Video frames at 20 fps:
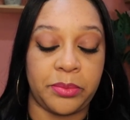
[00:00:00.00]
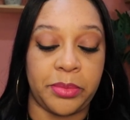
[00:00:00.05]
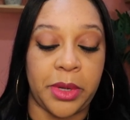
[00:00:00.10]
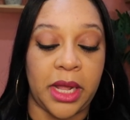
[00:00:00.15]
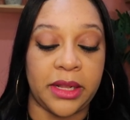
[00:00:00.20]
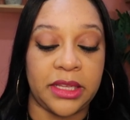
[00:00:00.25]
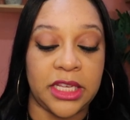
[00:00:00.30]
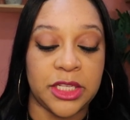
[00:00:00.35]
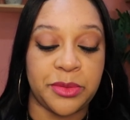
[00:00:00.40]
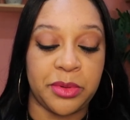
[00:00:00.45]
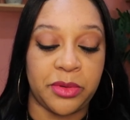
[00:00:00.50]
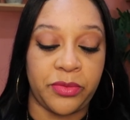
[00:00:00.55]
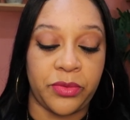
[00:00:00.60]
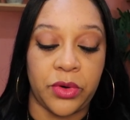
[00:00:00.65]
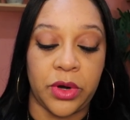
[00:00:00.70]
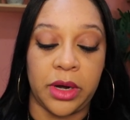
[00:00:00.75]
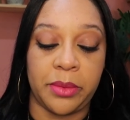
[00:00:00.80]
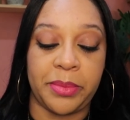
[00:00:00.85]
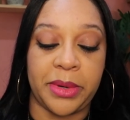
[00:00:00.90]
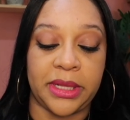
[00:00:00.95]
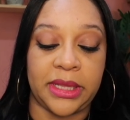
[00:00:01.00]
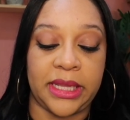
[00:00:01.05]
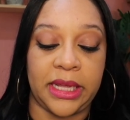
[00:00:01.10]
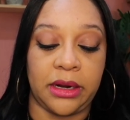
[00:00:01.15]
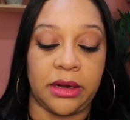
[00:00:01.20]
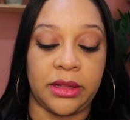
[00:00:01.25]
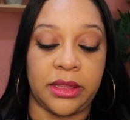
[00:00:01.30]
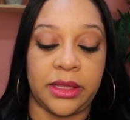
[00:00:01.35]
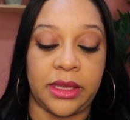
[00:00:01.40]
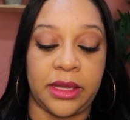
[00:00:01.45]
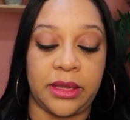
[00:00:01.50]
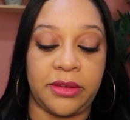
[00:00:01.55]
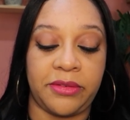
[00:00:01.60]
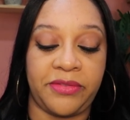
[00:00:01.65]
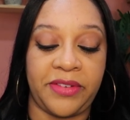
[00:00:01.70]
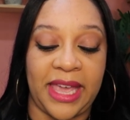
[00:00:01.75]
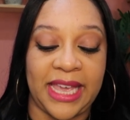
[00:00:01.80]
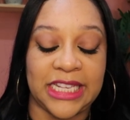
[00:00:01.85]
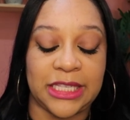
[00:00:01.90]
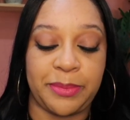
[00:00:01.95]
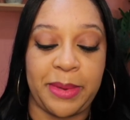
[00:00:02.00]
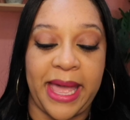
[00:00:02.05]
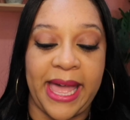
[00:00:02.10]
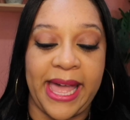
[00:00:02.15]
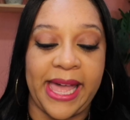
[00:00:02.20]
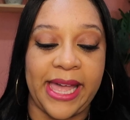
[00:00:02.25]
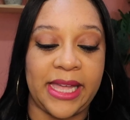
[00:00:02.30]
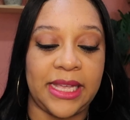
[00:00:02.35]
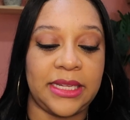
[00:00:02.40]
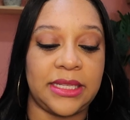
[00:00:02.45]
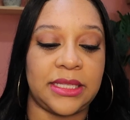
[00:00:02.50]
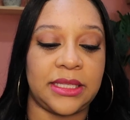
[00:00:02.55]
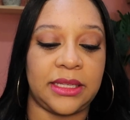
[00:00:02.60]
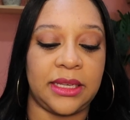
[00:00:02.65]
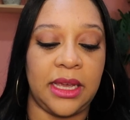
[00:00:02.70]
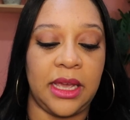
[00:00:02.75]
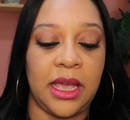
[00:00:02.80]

bought these before, but they're the face pads.